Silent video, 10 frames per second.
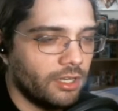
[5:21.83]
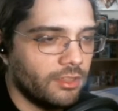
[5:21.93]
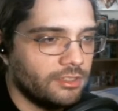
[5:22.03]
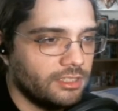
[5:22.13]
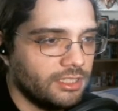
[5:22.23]
I
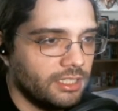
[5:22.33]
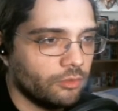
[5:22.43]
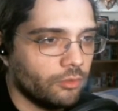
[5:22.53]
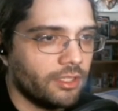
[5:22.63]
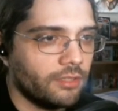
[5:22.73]
think DK is
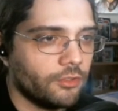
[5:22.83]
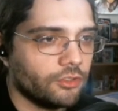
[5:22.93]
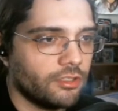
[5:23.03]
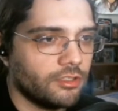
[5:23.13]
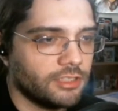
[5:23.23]
running a
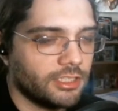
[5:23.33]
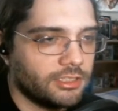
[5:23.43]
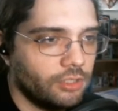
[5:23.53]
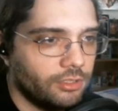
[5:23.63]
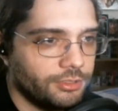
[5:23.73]
version of this deck I
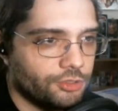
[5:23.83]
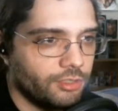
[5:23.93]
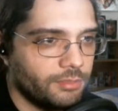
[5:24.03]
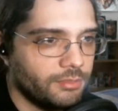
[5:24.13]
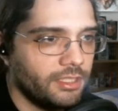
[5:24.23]
saw on his
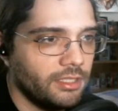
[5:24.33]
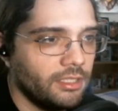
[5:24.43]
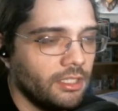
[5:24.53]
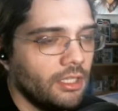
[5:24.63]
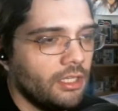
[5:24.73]
stream today.
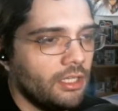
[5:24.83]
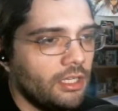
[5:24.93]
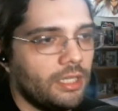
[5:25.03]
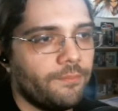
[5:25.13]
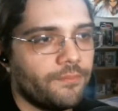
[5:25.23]

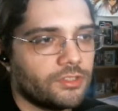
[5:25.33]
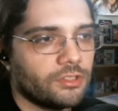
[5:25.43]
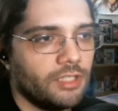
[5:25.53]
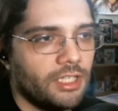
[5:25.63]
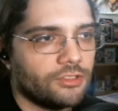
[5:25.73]

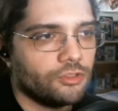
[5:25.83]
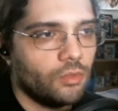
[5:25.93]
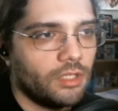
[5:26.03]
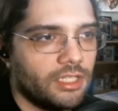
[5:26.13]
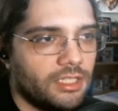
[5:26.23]
So yeah, it's just
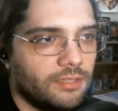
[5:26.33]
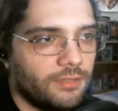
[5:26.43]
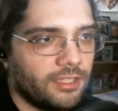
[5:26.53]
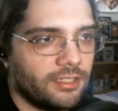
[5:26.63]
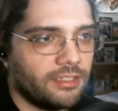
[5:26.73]
one idea of
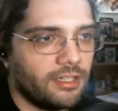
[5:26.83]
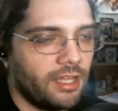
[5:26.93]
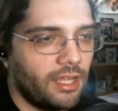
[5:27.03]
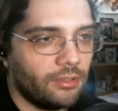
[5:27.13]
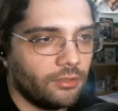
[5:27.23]
how to hit it.
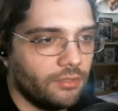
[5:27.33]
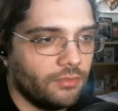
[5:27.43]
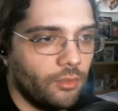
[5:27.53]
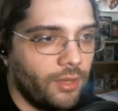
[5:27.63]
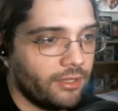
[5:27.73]
I don't even
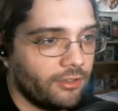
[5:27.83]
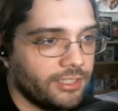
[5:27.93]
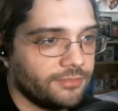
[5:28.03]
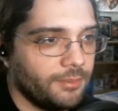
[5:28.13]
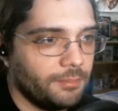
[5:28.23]
know how to
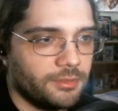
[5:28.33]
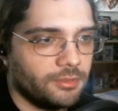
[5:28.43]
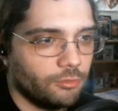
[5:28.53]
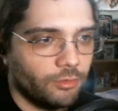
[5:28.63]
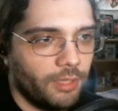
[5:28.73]
classify.
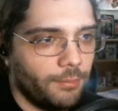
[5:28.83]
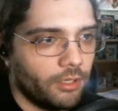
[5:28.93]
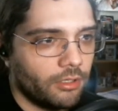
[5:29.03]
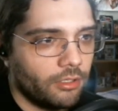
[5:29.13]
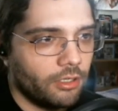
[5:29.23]
We got
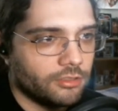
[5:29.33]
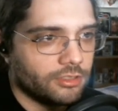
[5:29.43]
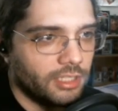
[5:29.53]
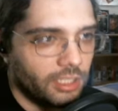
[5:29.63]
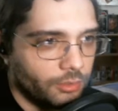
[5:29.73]
Monarch cards
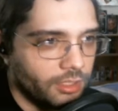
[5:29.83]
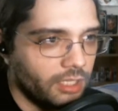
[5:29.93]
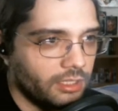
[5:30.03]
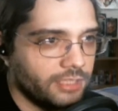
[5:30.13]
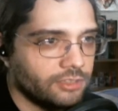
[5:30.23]
in there. We
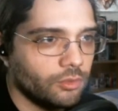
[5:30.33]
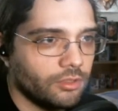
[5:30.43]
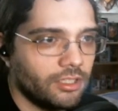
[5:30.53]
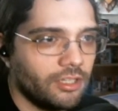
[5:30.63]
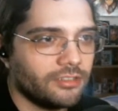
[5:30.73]
got
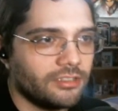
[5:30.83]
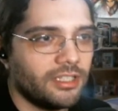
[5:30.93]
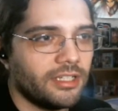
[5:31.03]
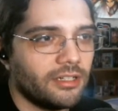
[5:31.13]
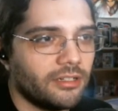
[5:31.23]
Lightsworn cards in
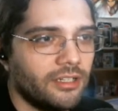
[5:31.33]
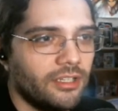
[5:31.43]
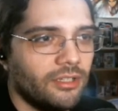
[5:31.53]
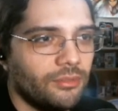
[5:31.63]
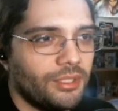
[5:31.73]
there.
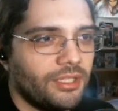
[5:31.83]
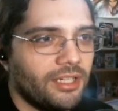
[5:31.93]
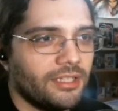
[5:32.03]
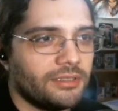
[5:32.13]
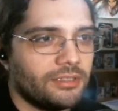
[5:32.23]
We
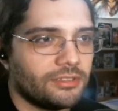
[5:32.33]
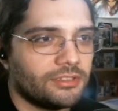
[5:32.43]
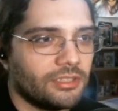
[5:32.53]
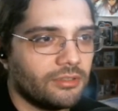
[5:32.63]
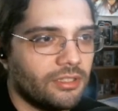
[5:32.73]
got, you know,
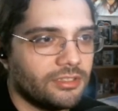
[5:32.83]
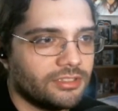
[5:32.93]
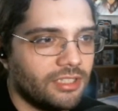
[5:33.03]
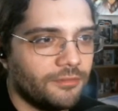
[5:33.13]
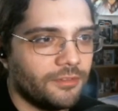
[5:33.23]
Synchron
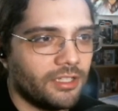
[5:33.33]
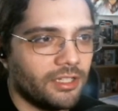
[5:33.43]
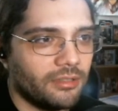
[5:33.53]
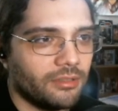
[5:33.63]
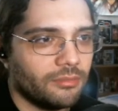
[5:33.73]
stuff in there.